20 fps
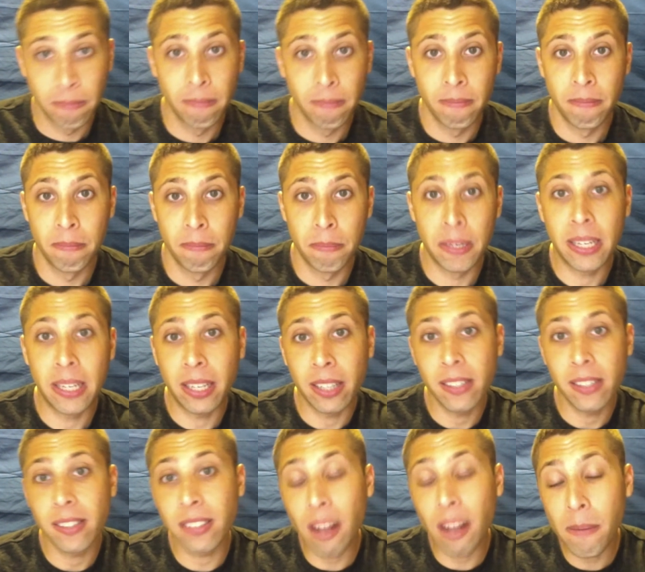because
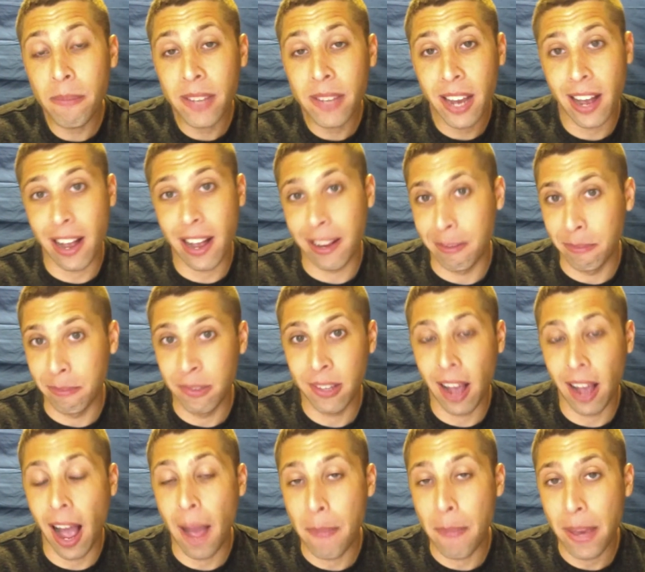sometimes
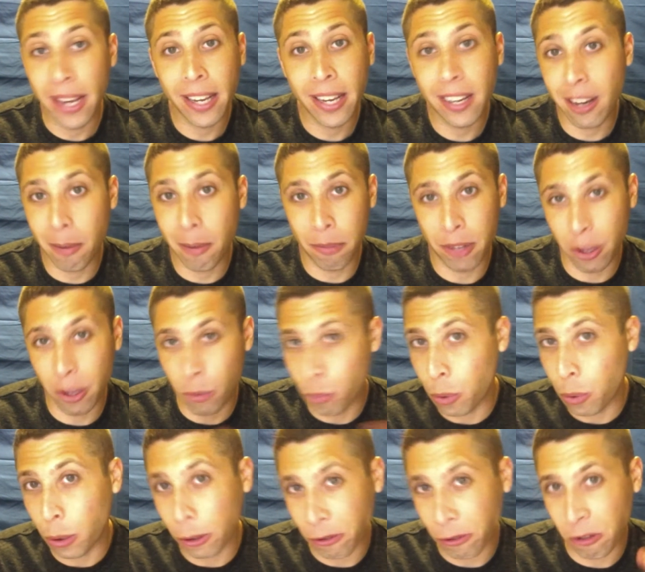I pick a number that
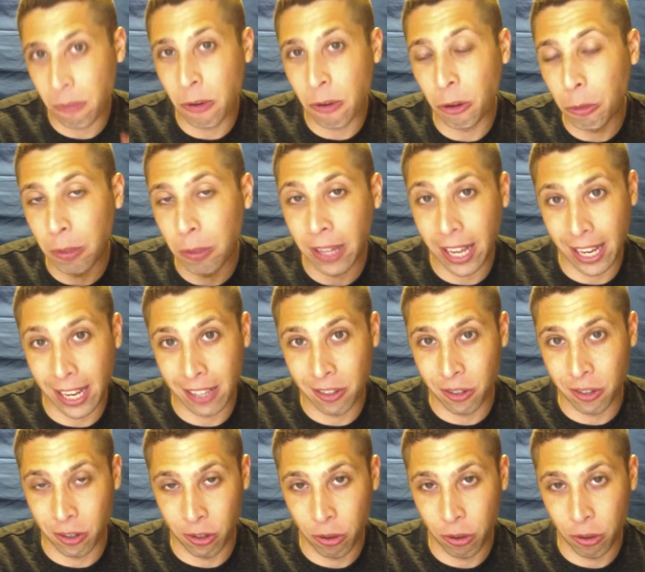works for multiple answers.